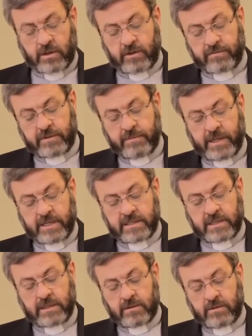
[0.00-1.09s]
of the
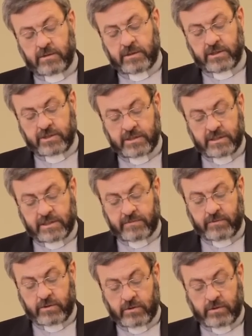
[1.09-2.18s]
basic conditions
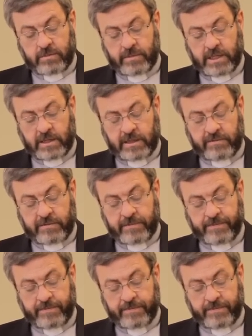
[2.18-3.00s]
for normal life.